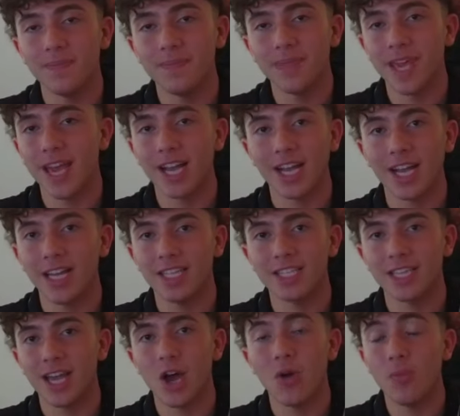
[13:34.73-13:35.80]
yeah,
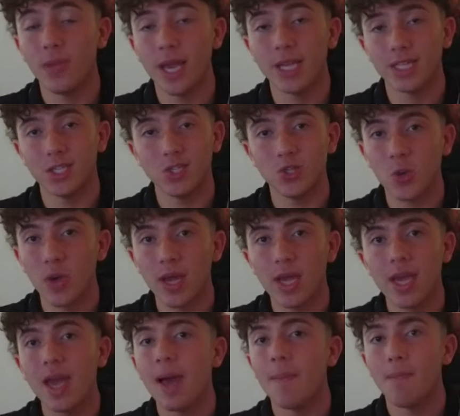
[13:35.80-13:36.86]
guys, I hope you guys enjoy.
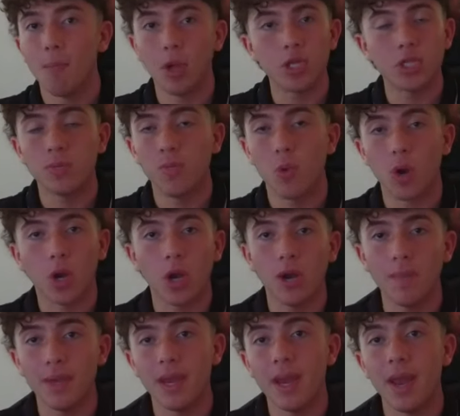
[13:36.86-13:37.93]
Much more
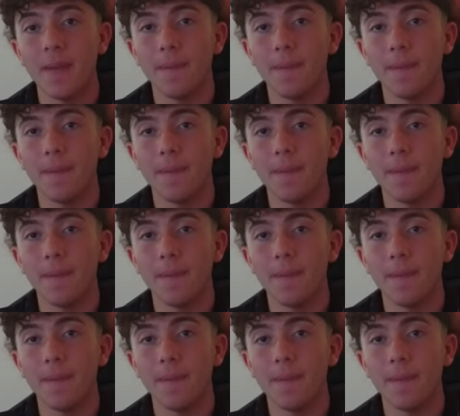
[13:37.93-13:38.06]
coming.